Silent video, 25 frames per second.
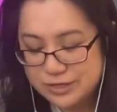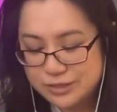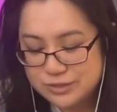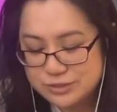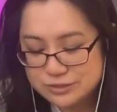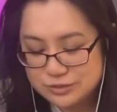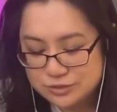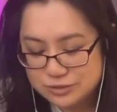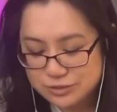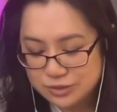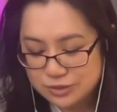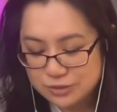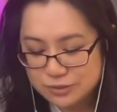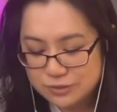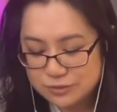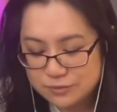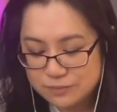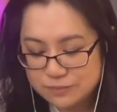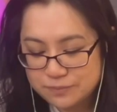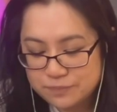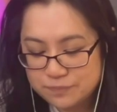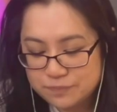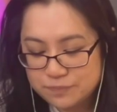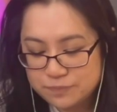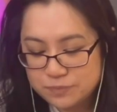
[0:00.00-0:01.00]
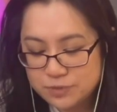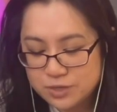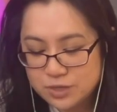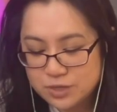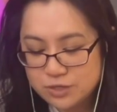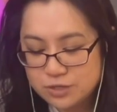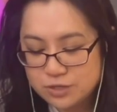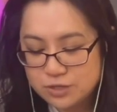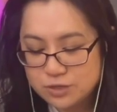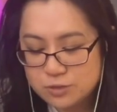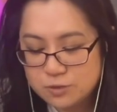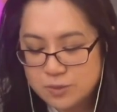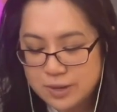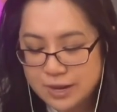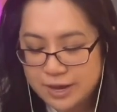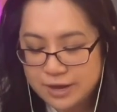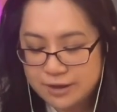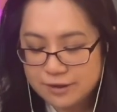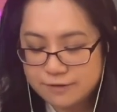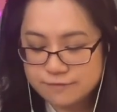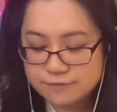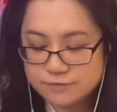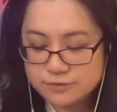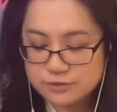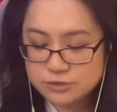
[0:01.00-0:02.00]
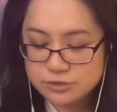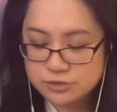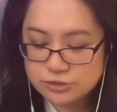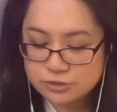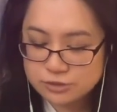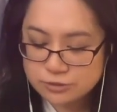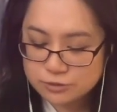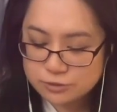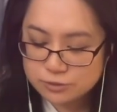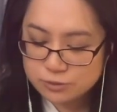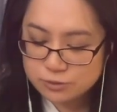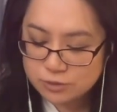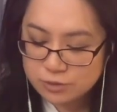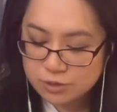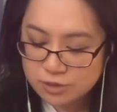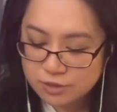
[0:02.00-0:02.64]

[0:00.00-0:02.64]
So you have two